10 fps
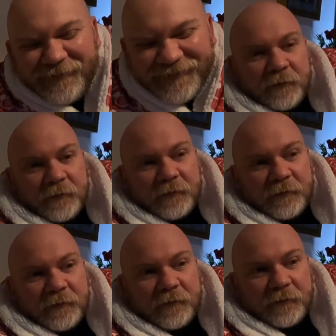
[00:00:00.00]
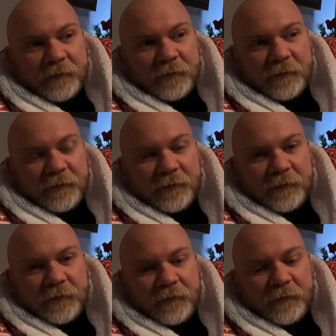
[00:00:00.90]

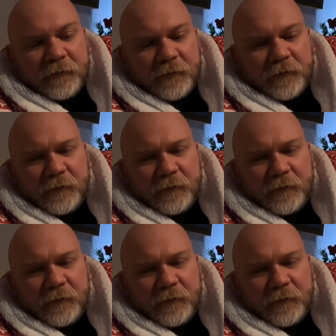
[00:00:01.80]
[no speech]